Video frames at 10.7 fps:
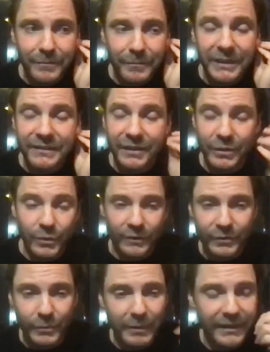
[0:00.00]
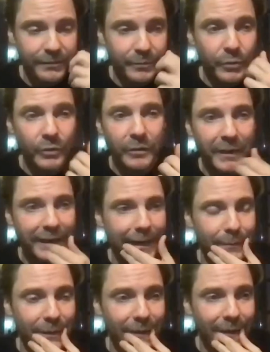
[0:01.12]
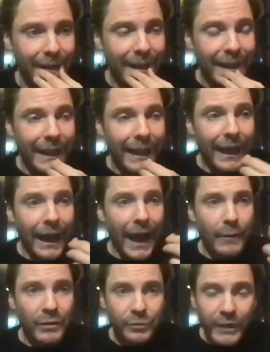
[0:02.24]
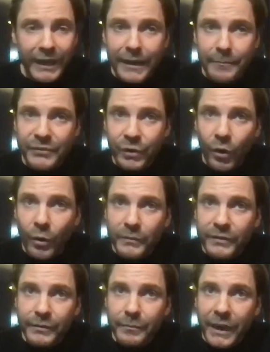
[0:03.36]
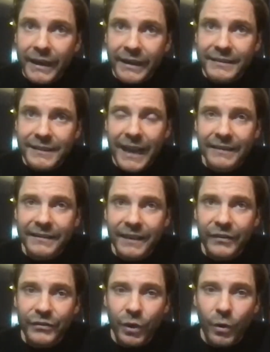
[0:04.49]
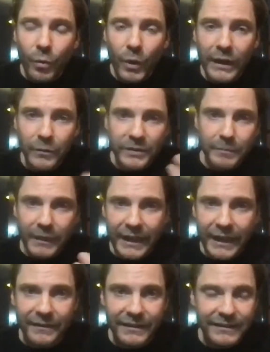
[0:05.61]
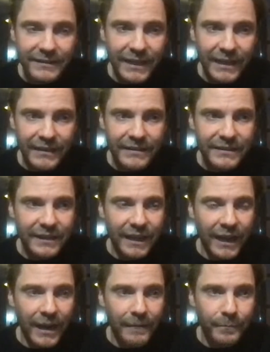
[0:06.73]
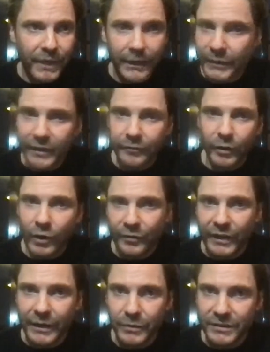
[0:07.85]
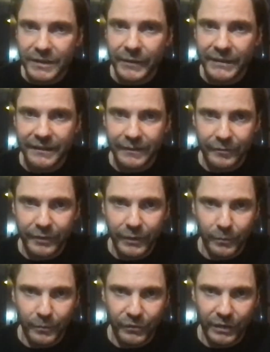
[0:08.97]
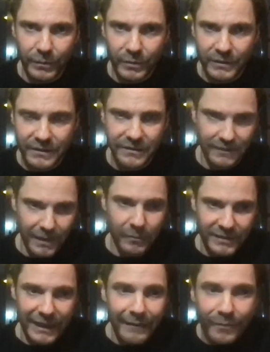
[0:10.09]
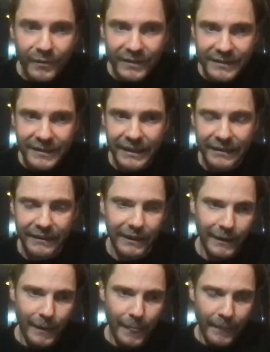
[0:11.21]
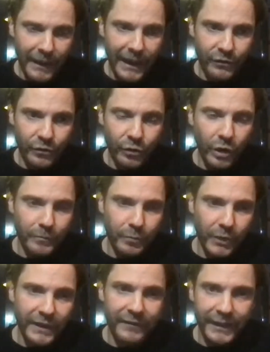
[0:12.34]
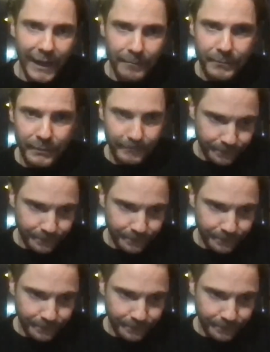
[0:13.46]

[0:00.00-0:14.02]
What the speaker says: Peter Kurt, who plays Bruno, my neighbor, I was really absorbed by his acting. So while I was playing these scenes, I really forgot that I was directing the film. So I was in the scene, and to not break that up,